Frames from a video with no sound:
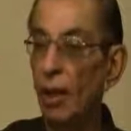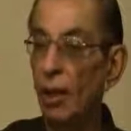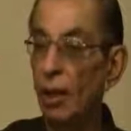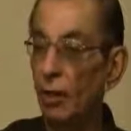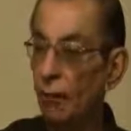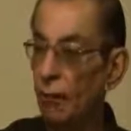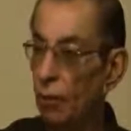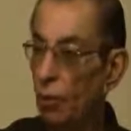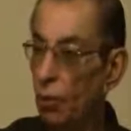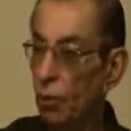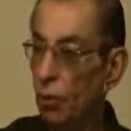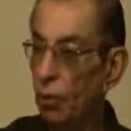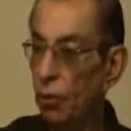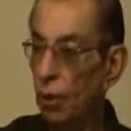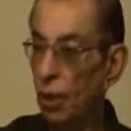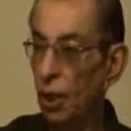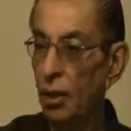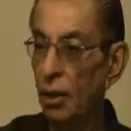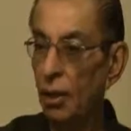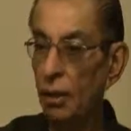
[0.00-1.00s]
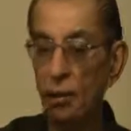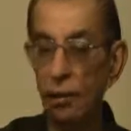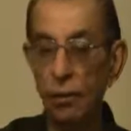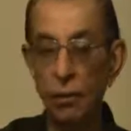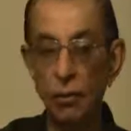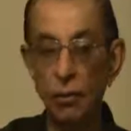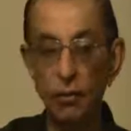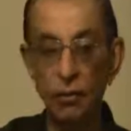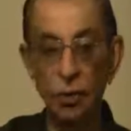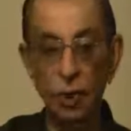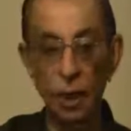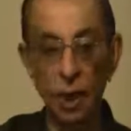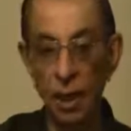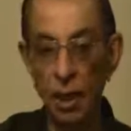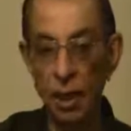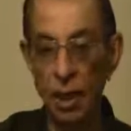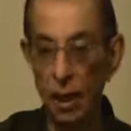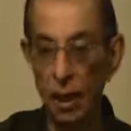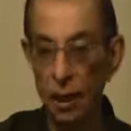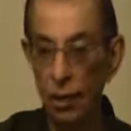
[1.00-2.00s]
The fourth thing which
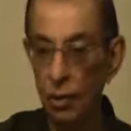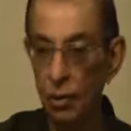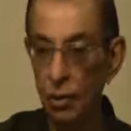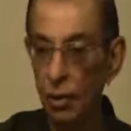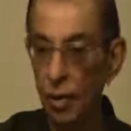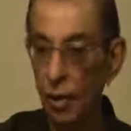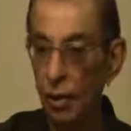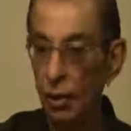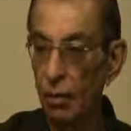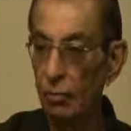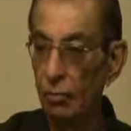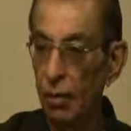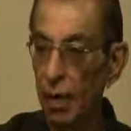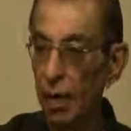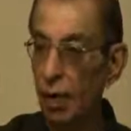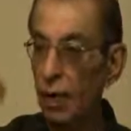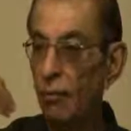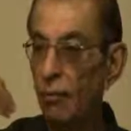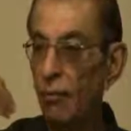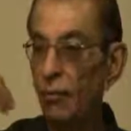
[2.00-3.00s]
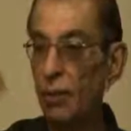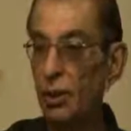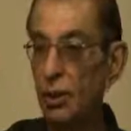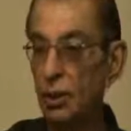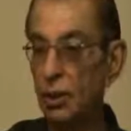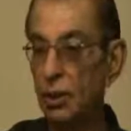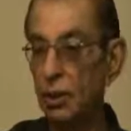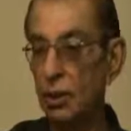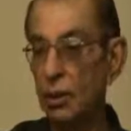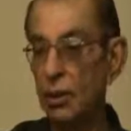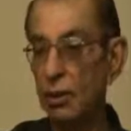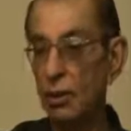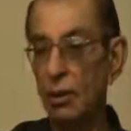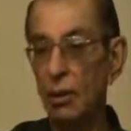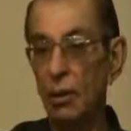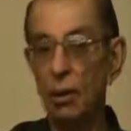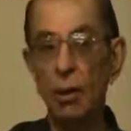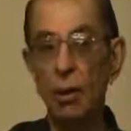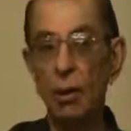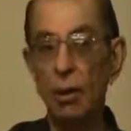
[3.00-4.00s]
again many of us
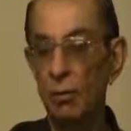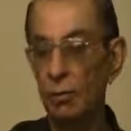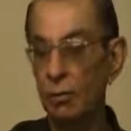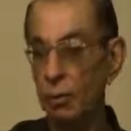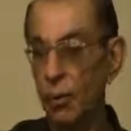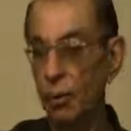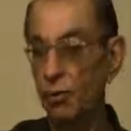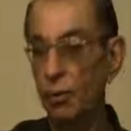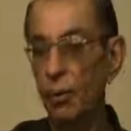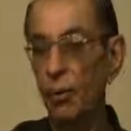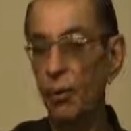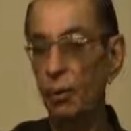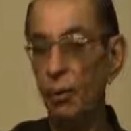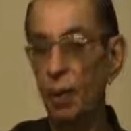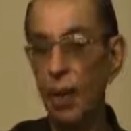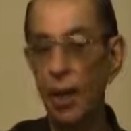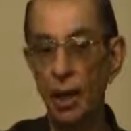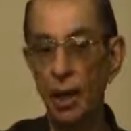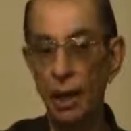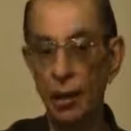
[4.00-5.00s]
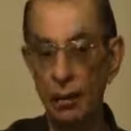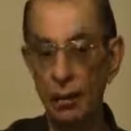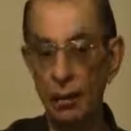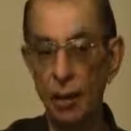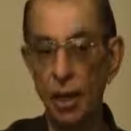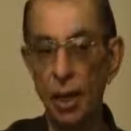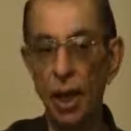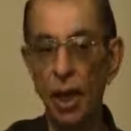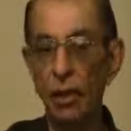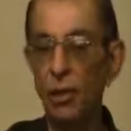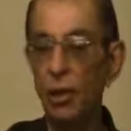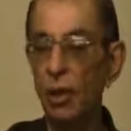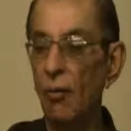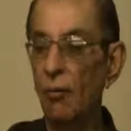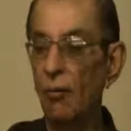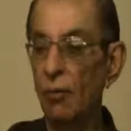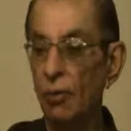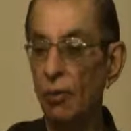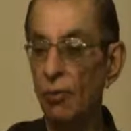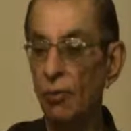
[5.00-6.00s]
or people at age
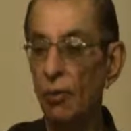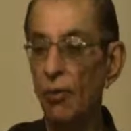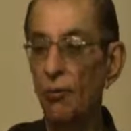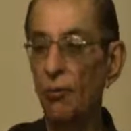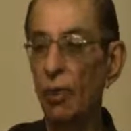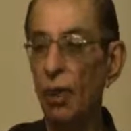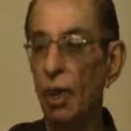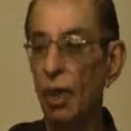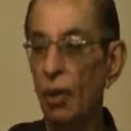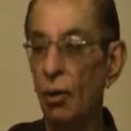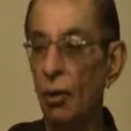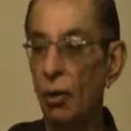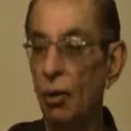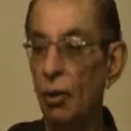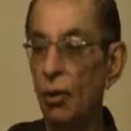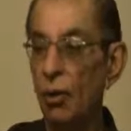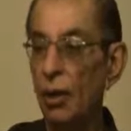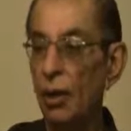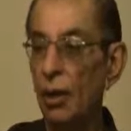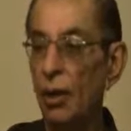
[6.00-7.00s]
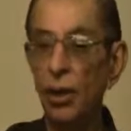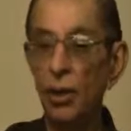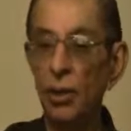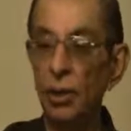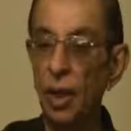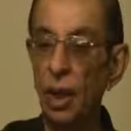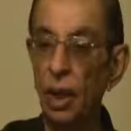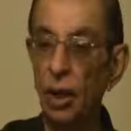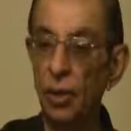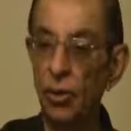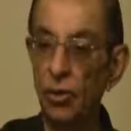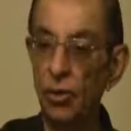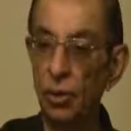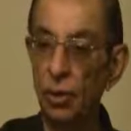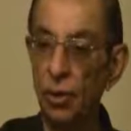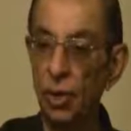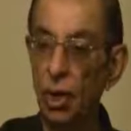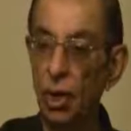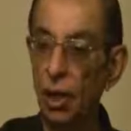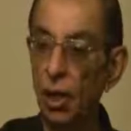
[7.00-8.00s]
after 50 and all, they
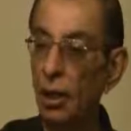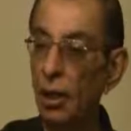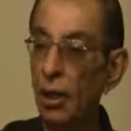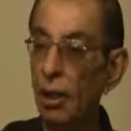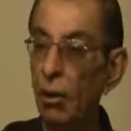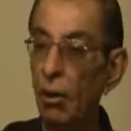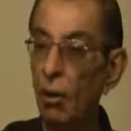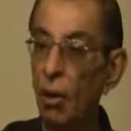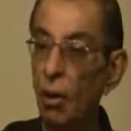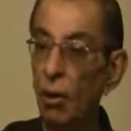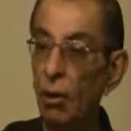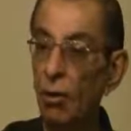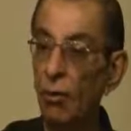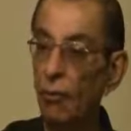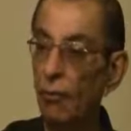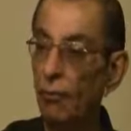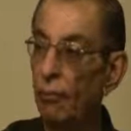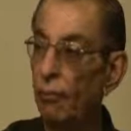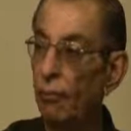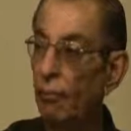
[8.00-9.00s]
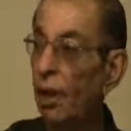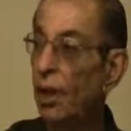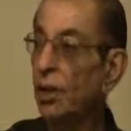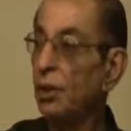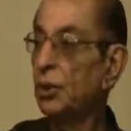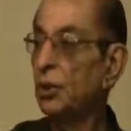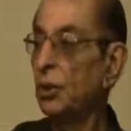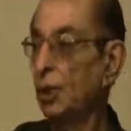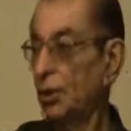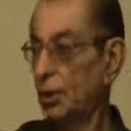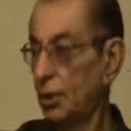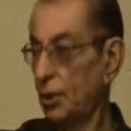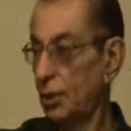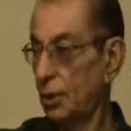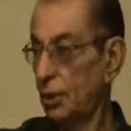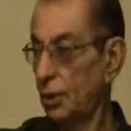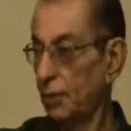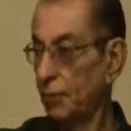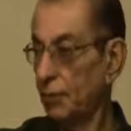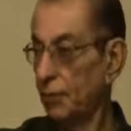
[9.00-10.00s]
eat lot of
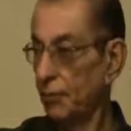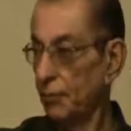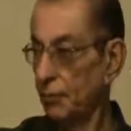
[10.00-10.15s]
medicines,